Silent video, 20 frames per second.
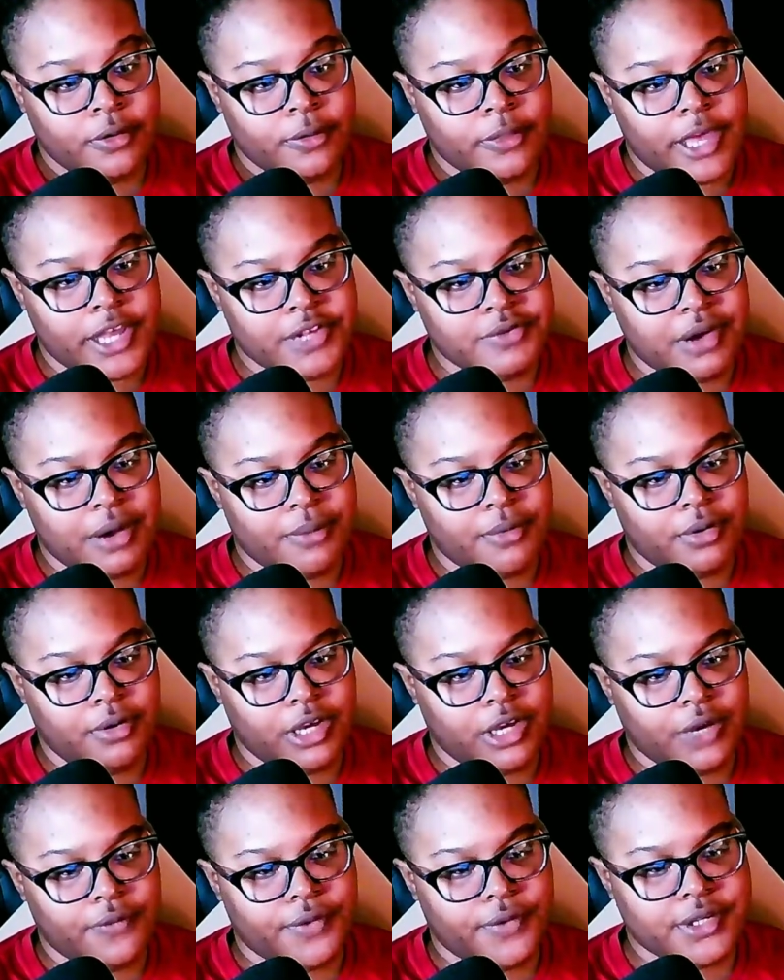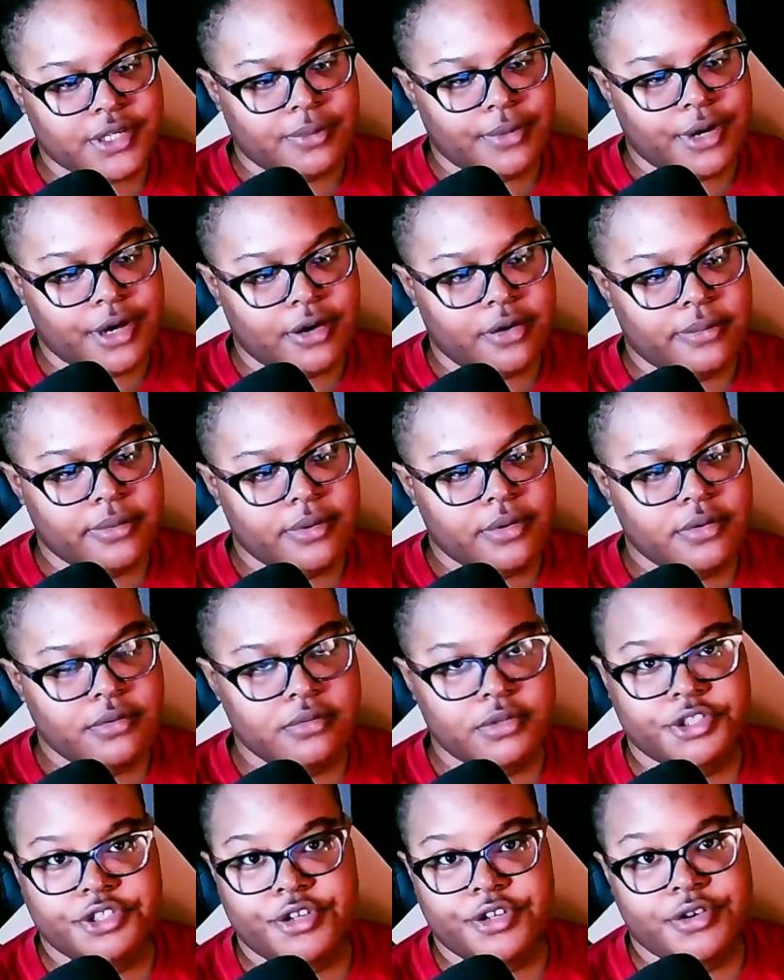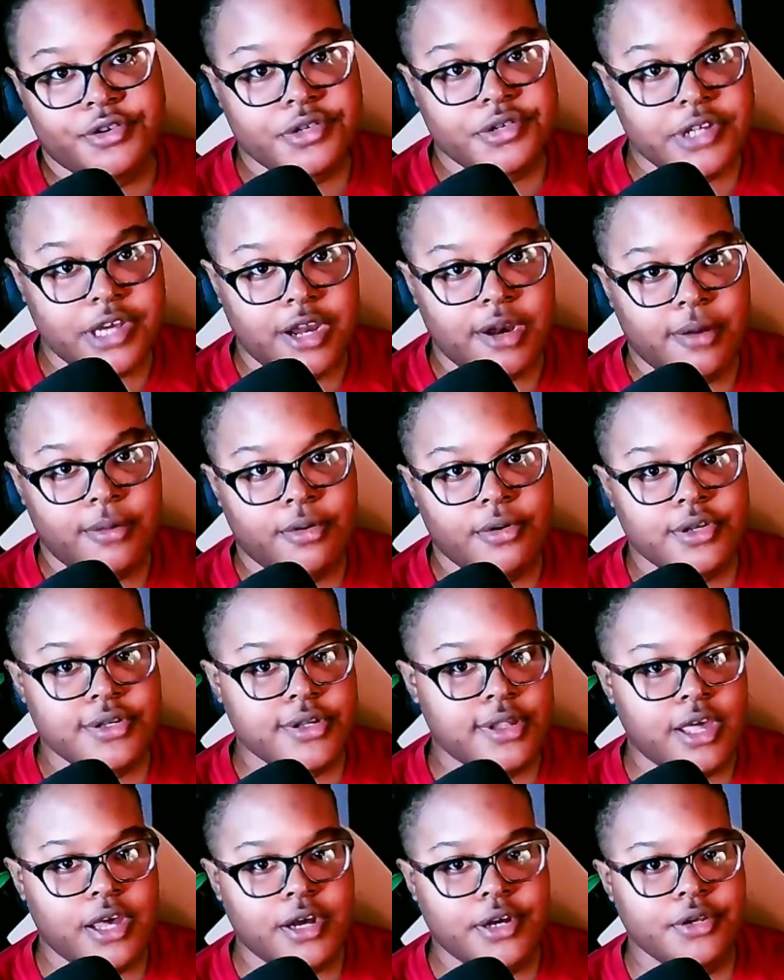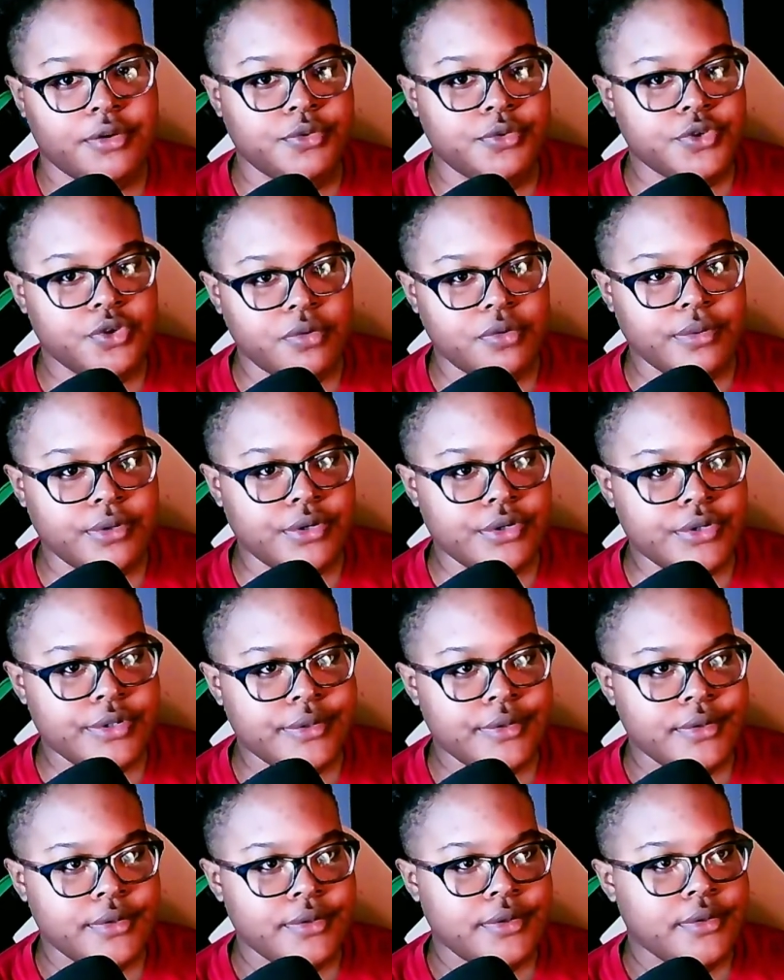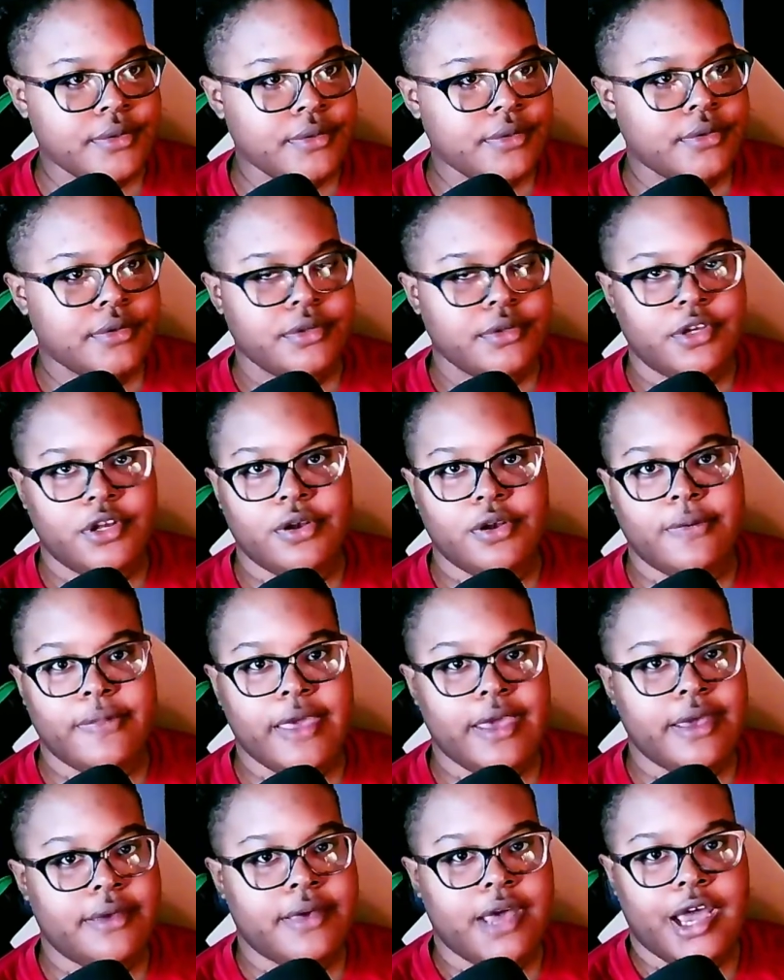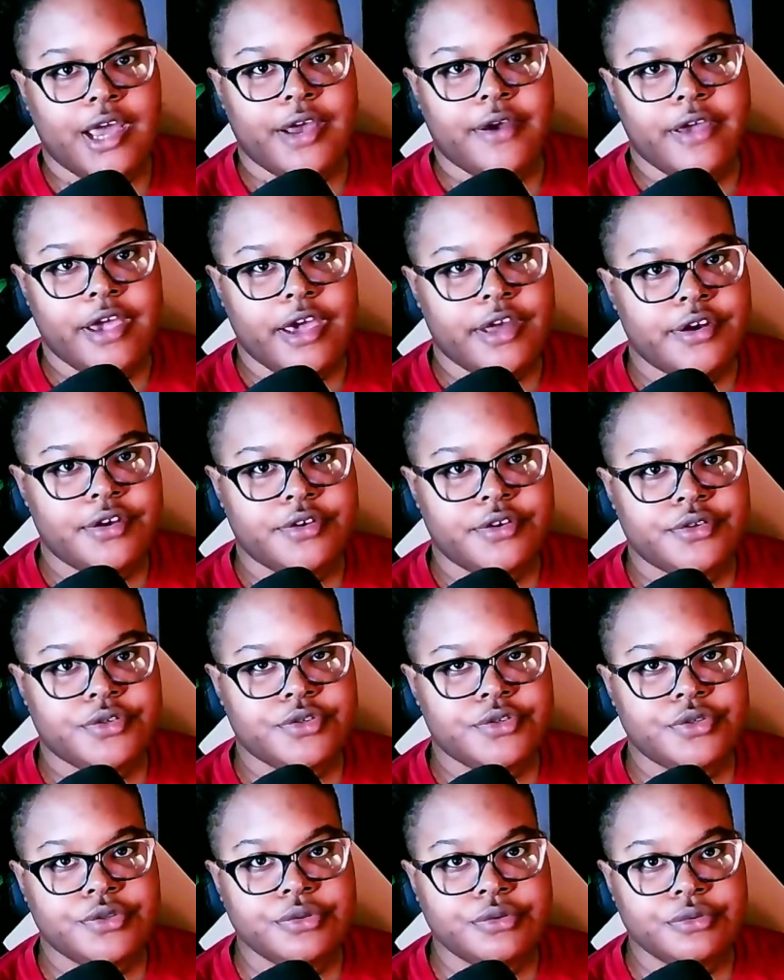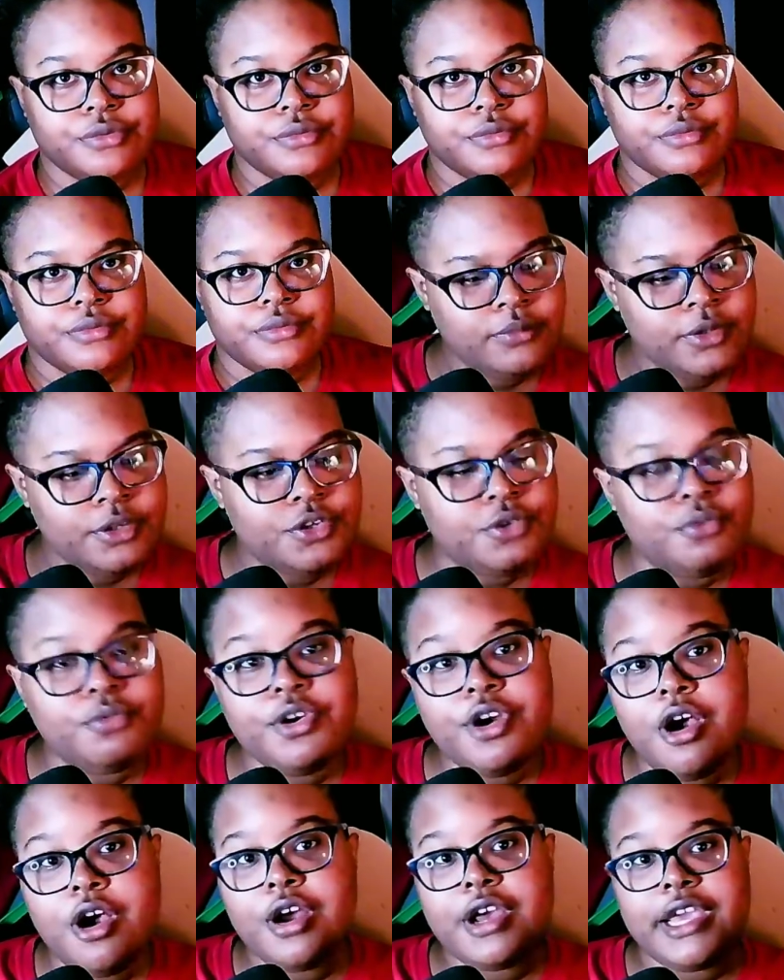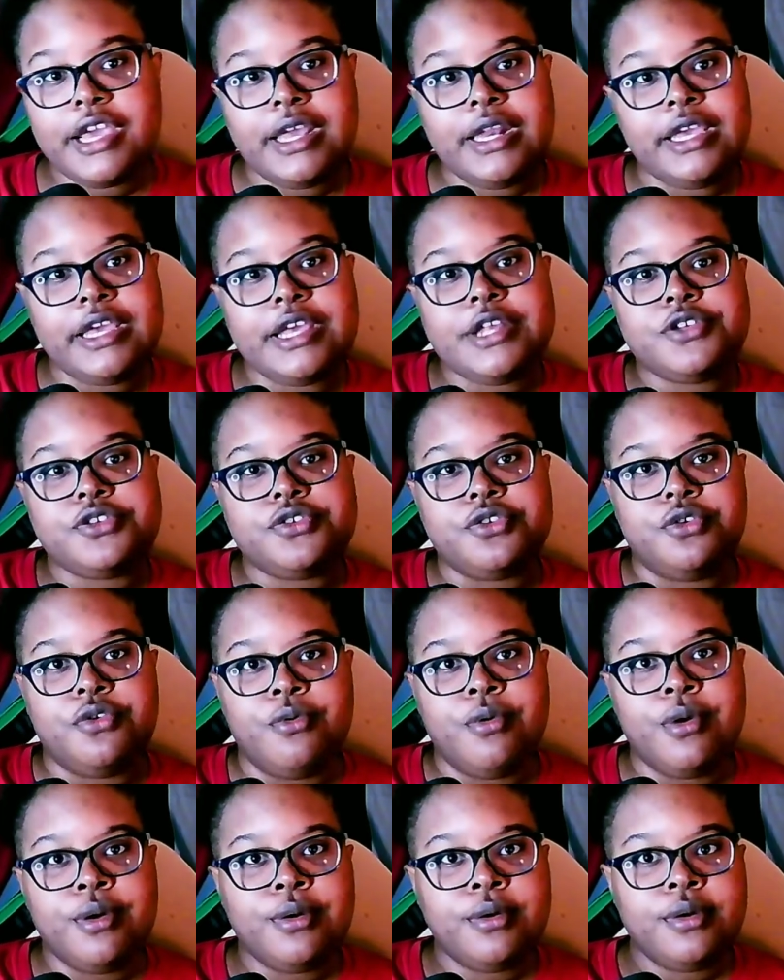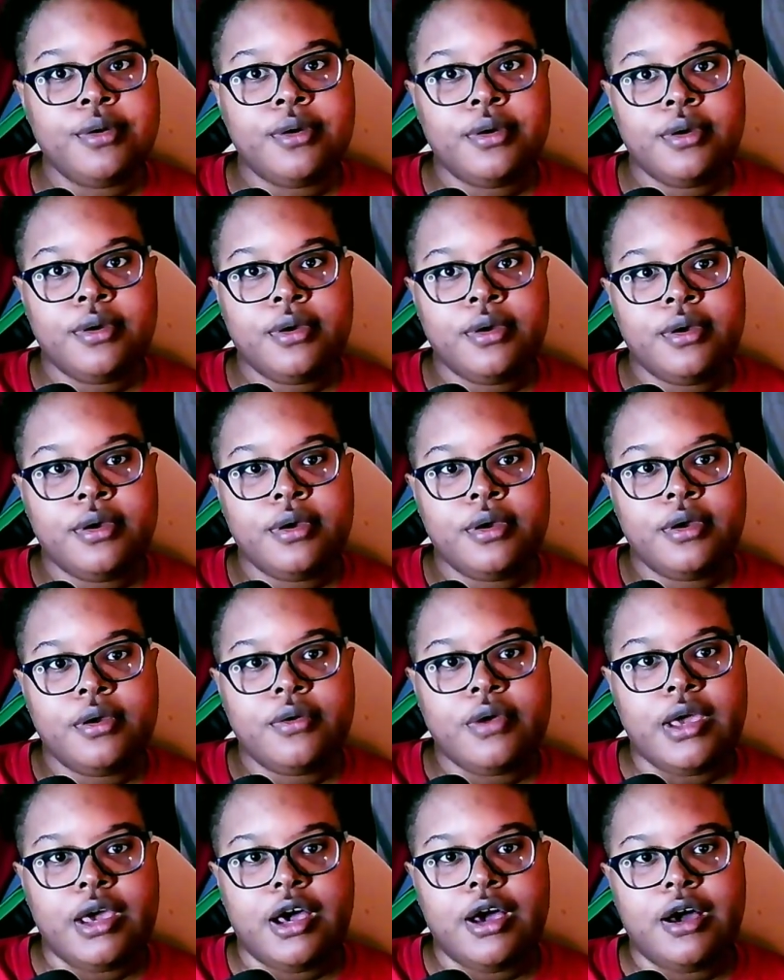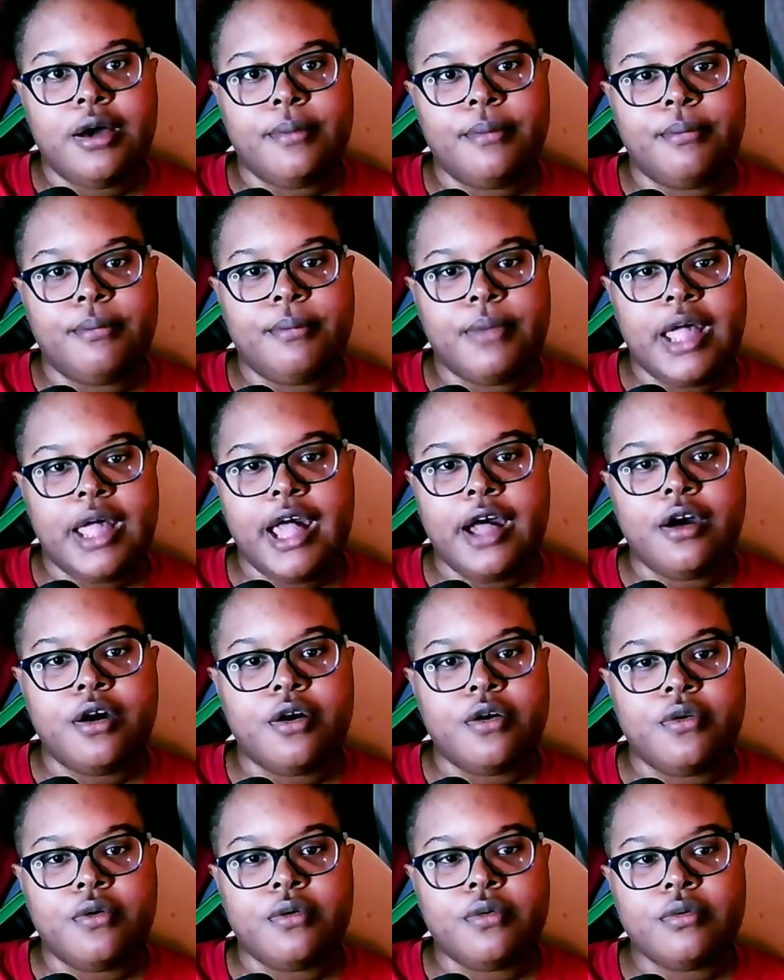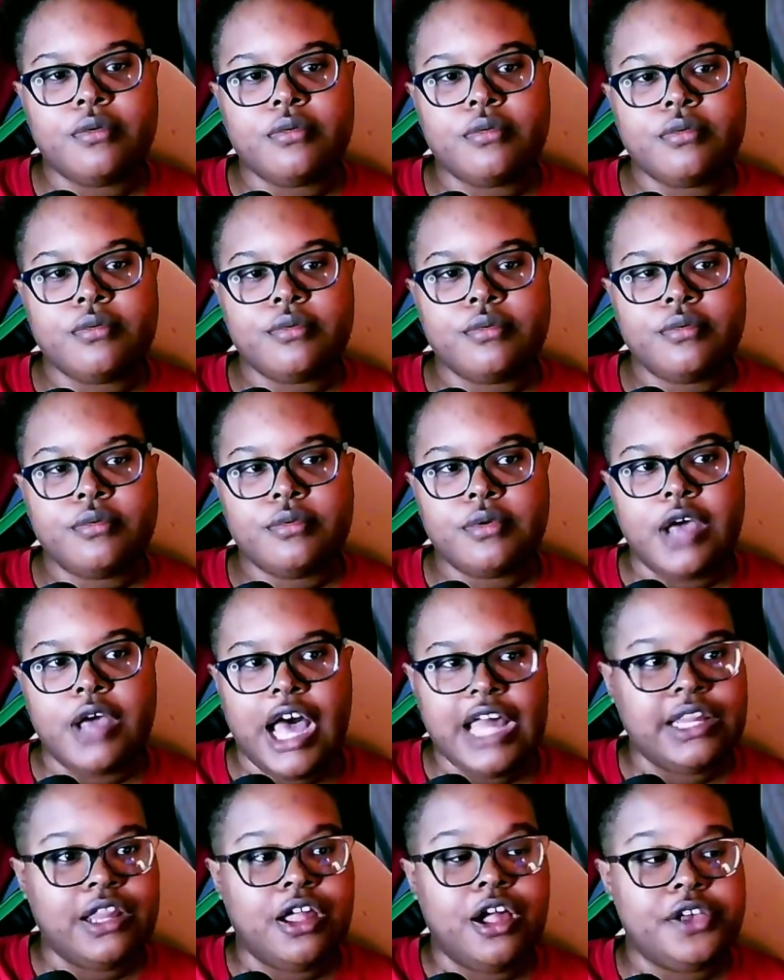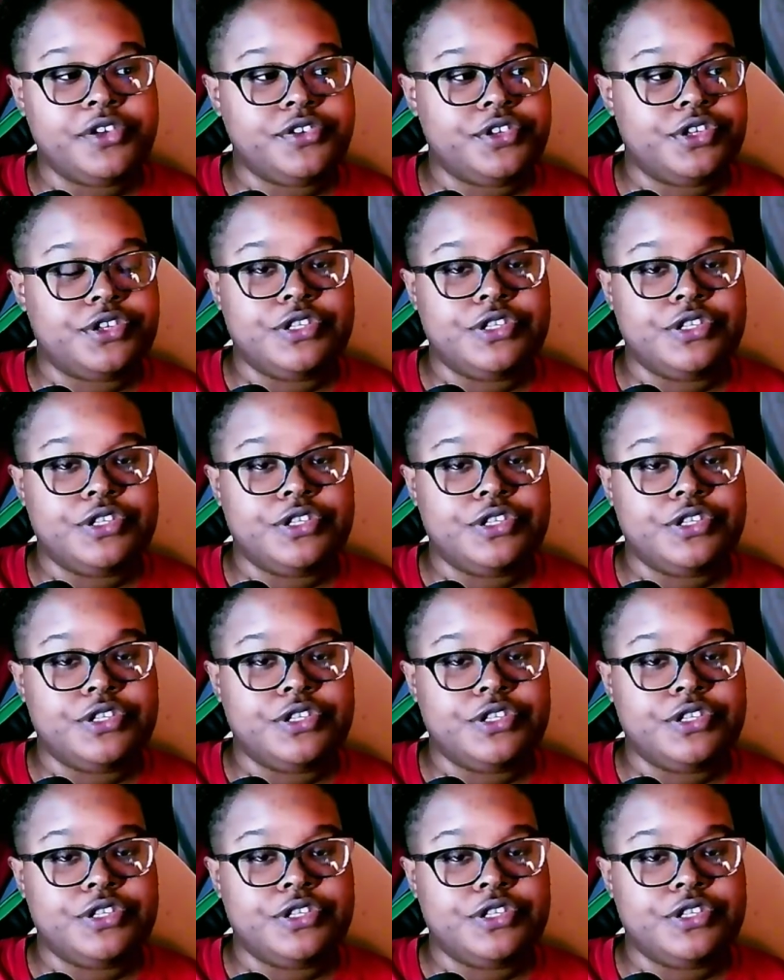That's why we're looking for some help, which is understandable because a lot of YouTubers, they hire editors too. So we are getting into how I lost this